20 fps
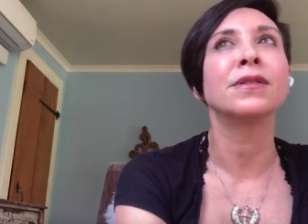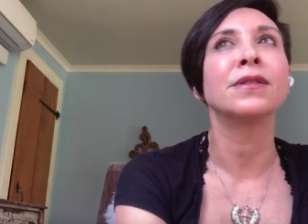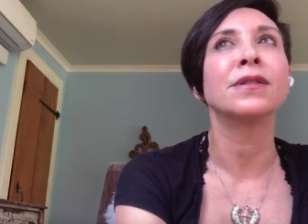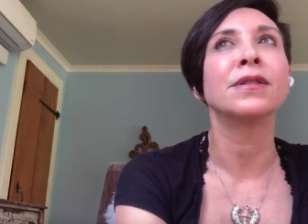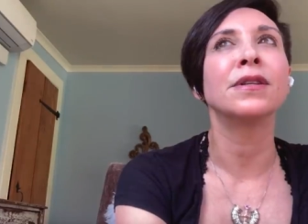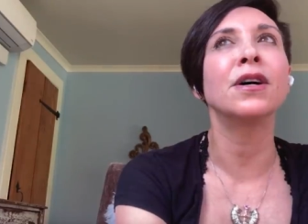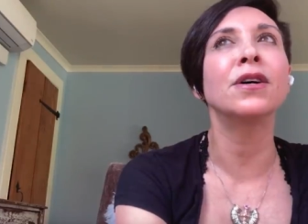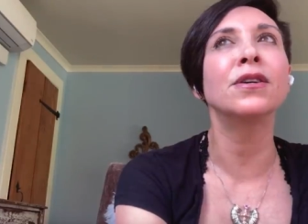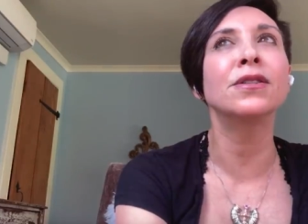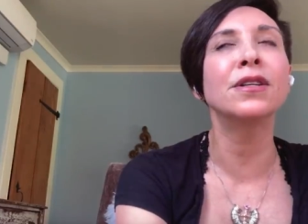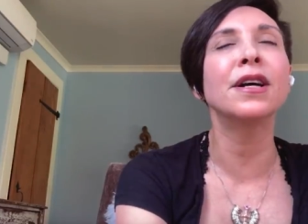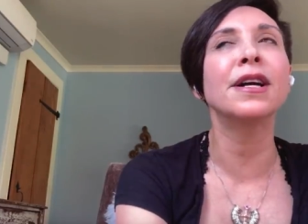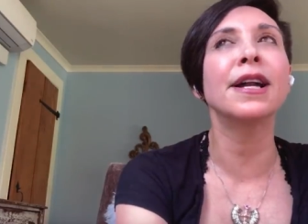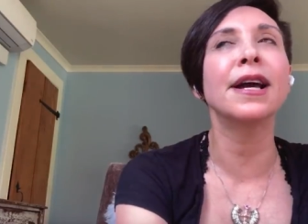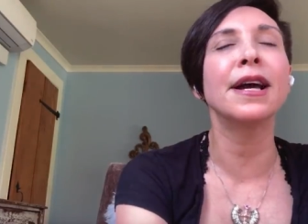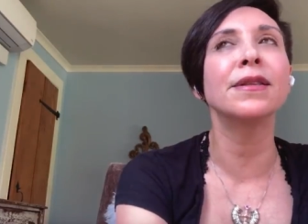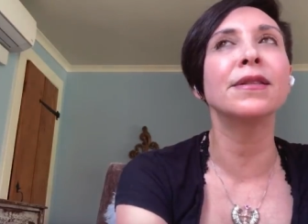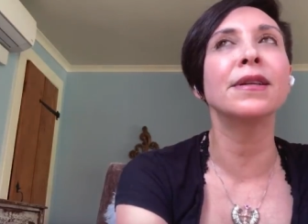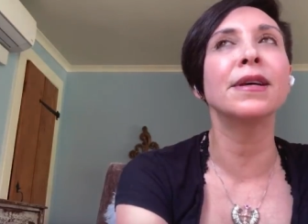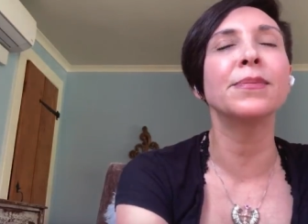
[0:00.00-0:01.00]
Hold on,
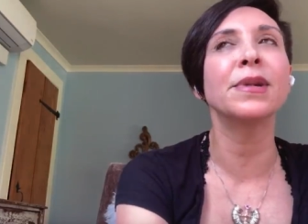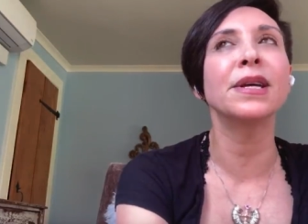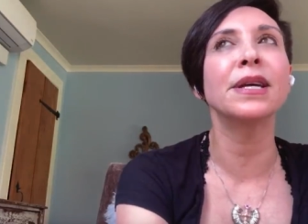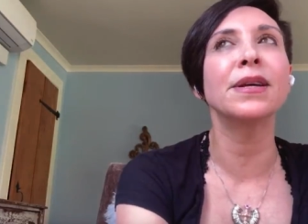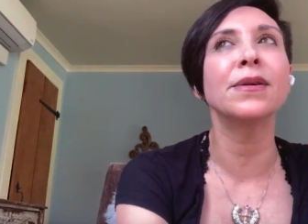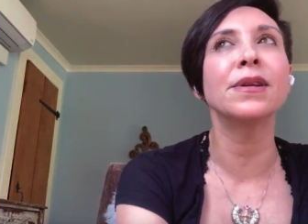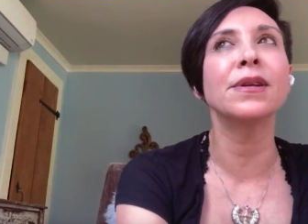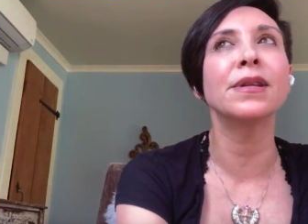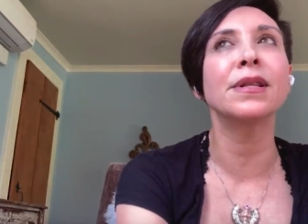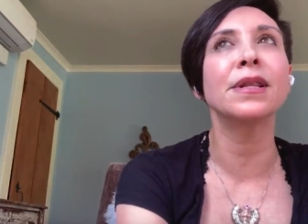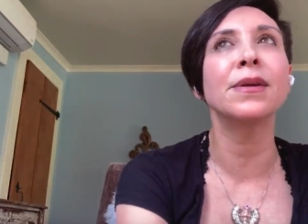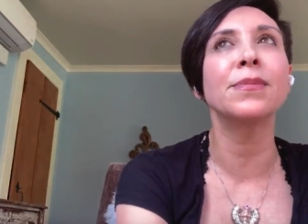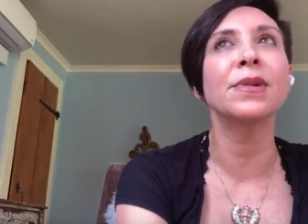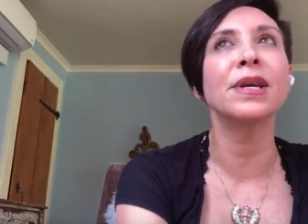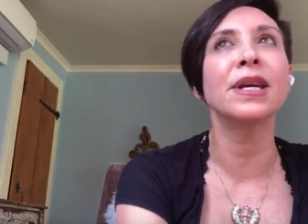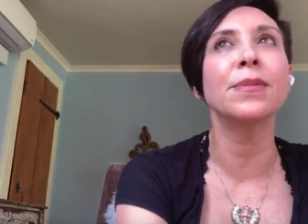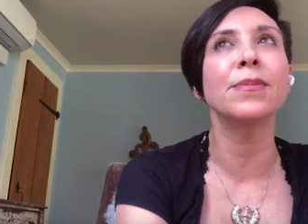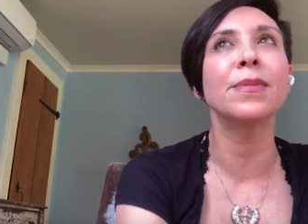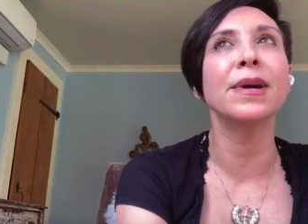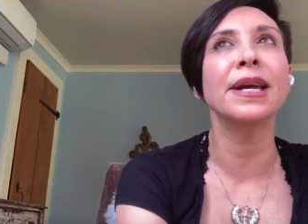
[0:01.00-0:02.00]
I let me get yeah, let me
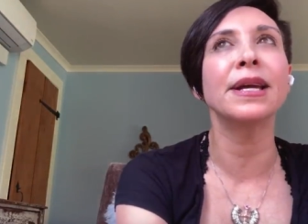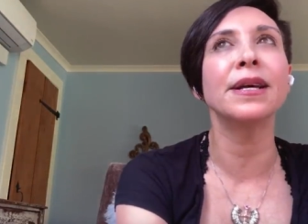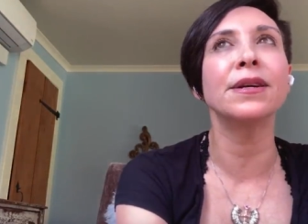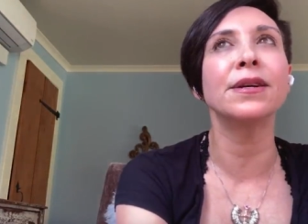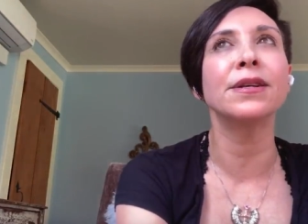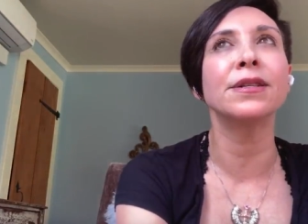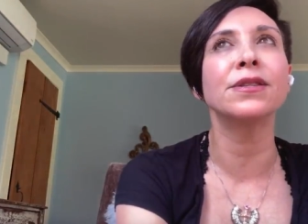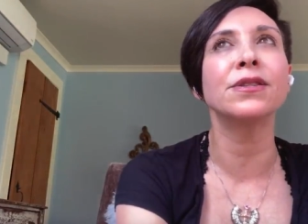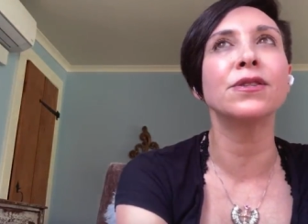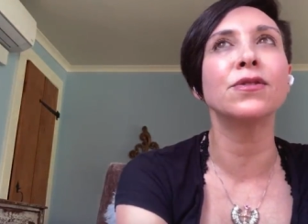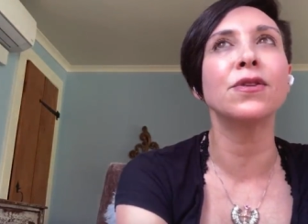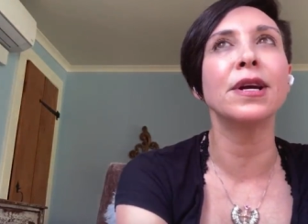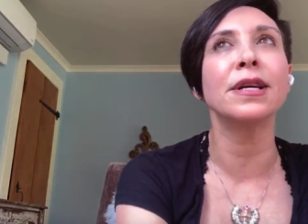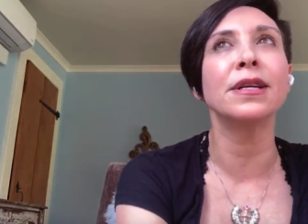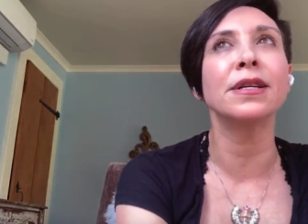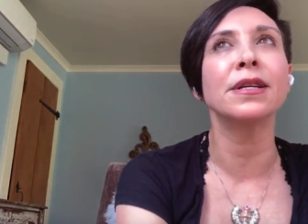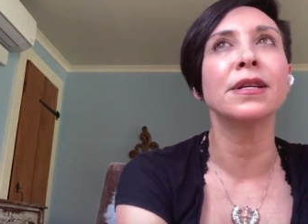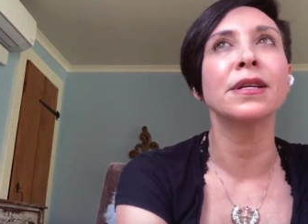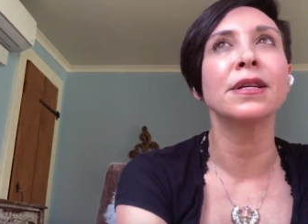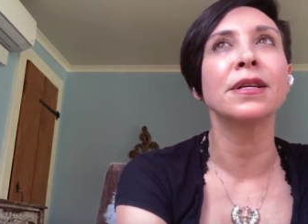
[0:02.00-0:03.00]
get my work, head on straight.
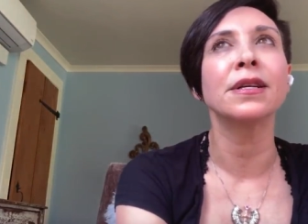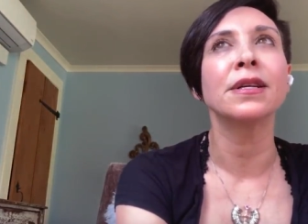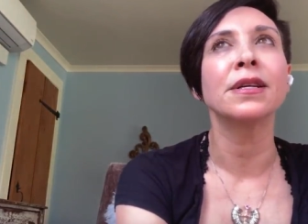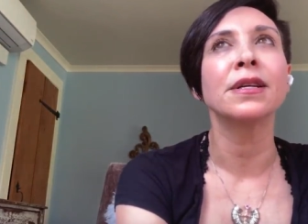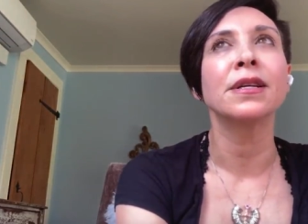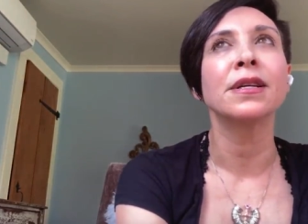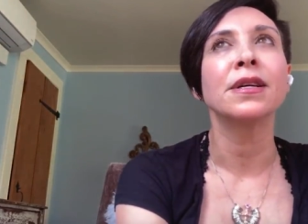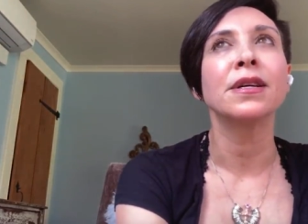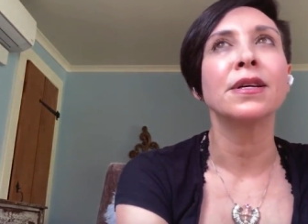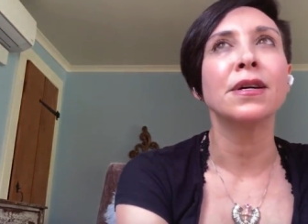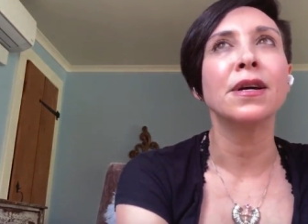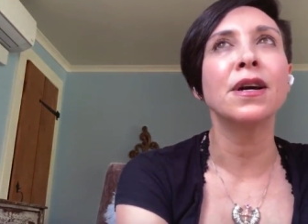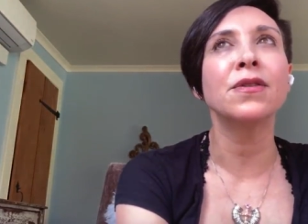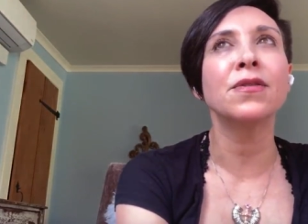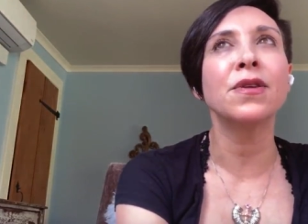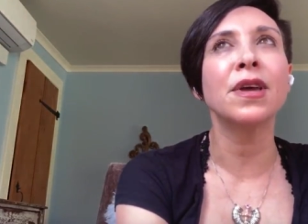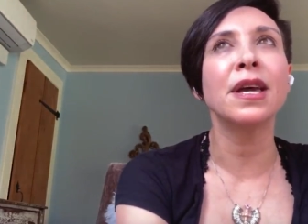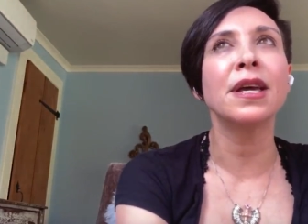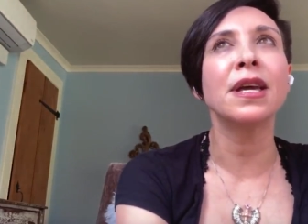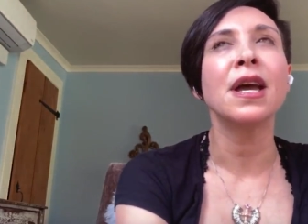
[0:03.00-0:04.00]
On
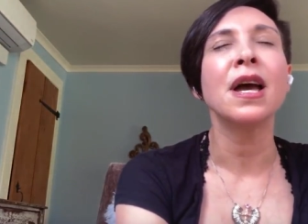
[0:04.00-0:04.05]
okay.